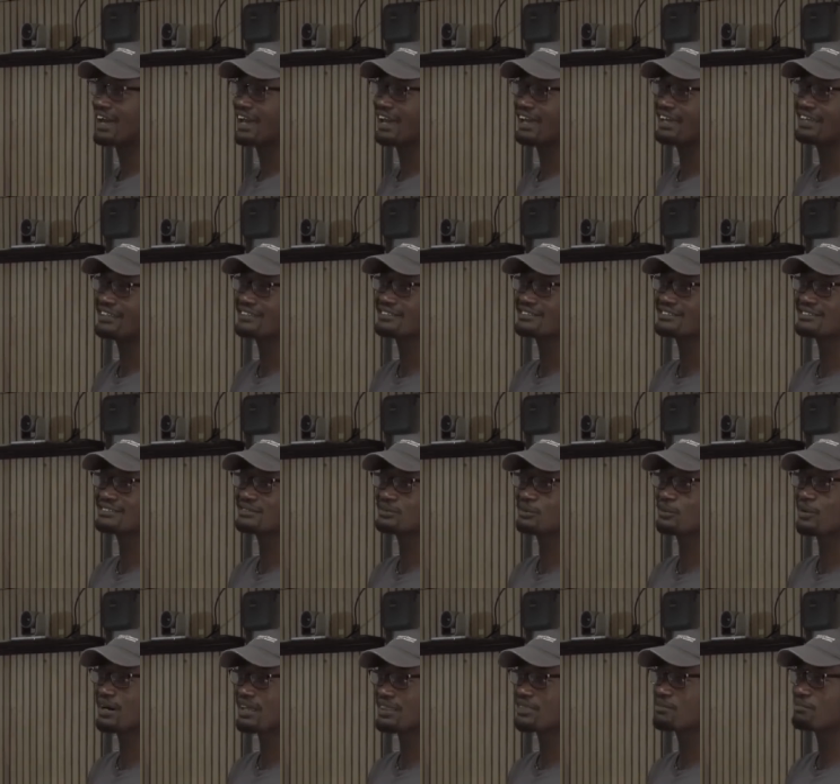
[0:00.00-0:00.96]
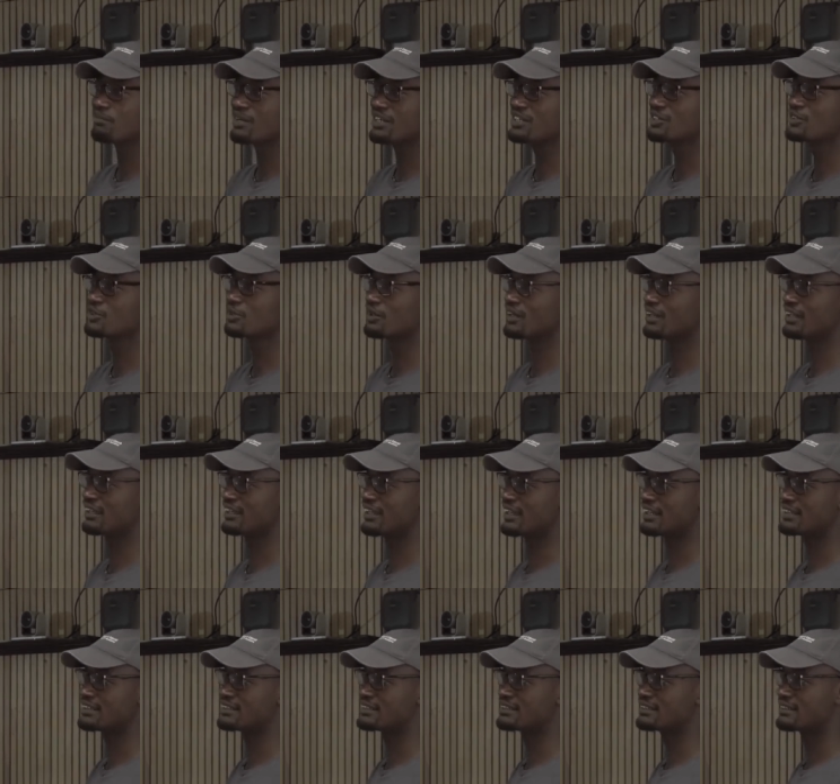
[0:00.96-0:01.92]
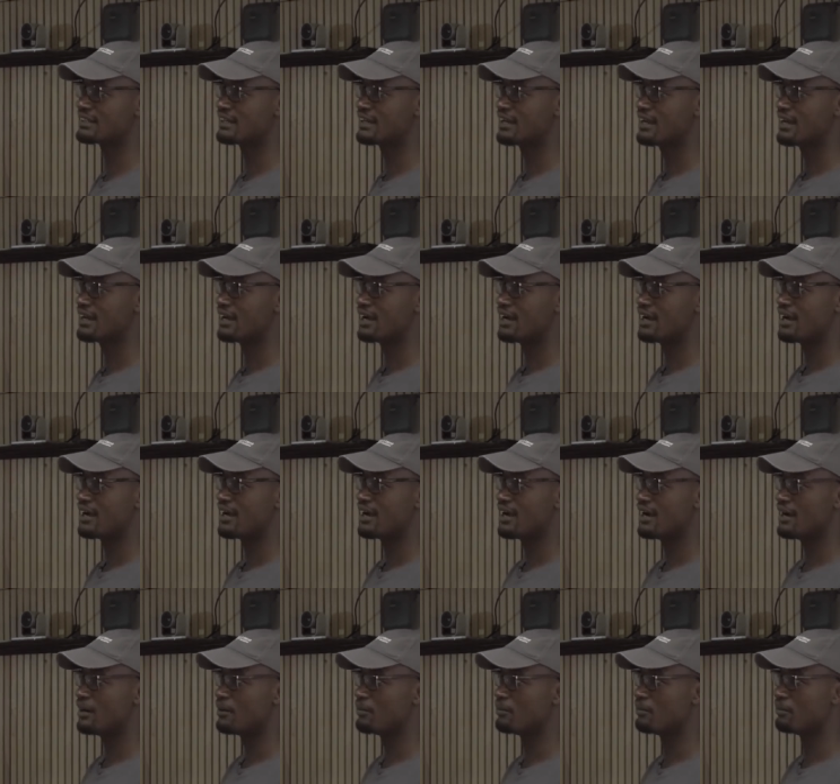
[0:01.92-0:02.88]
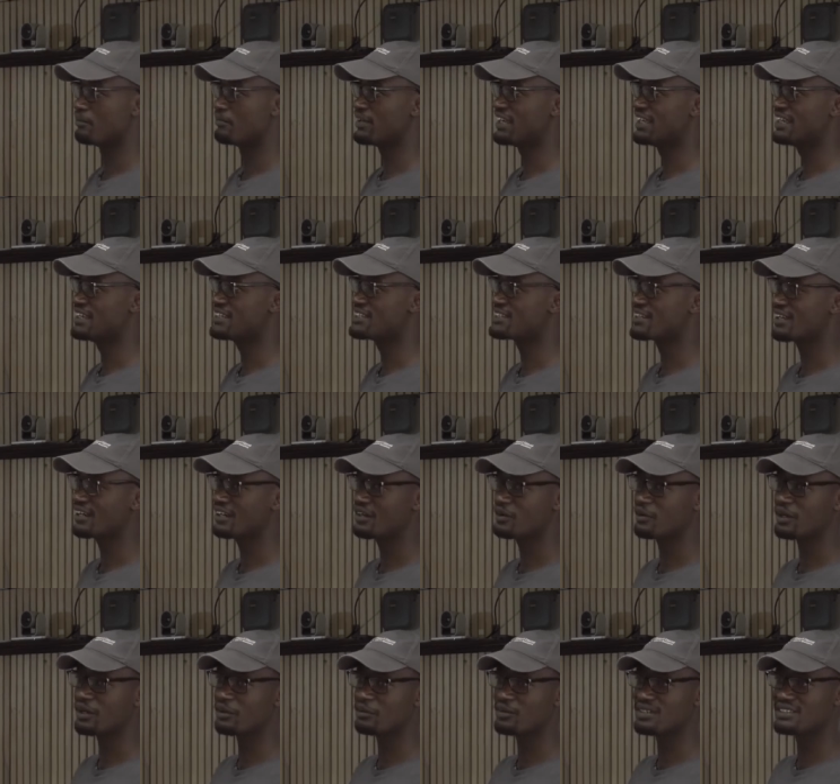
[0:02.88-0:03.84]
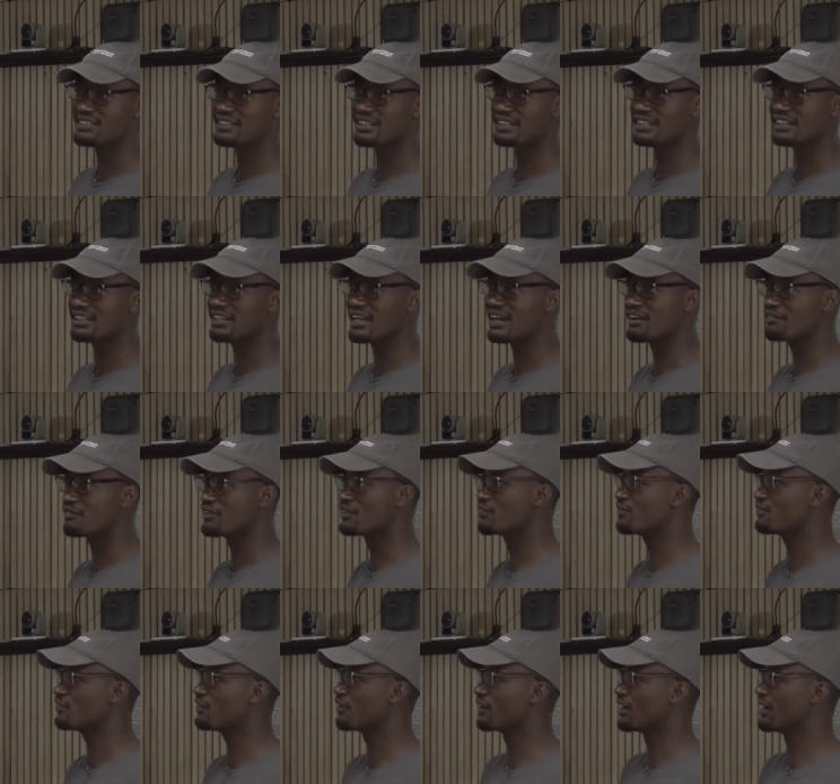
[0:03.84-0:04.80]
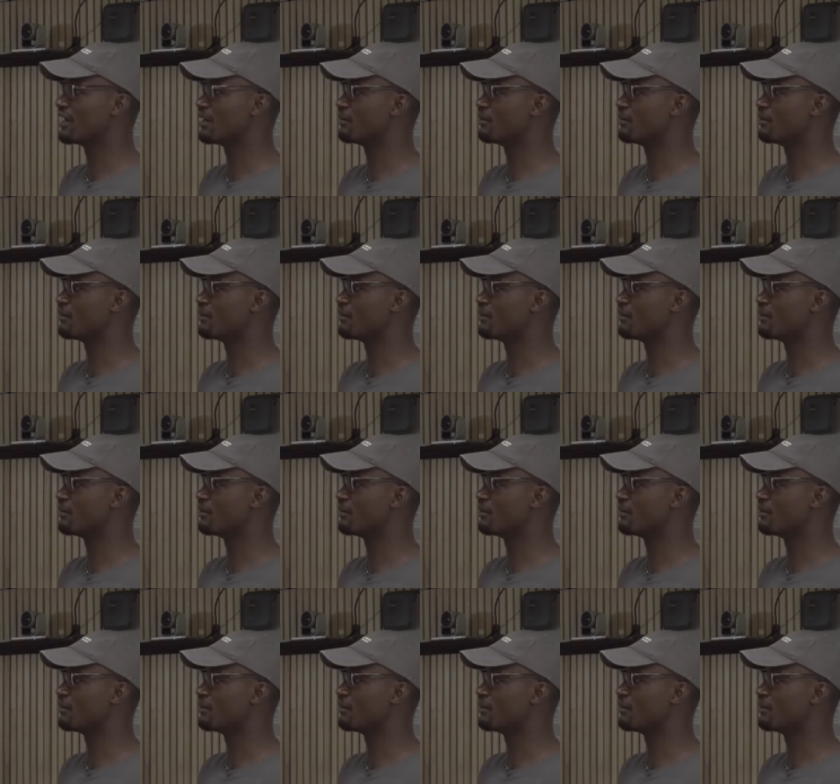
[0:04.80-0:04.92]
uh, it's worth mentioning that um, initially when we started having phone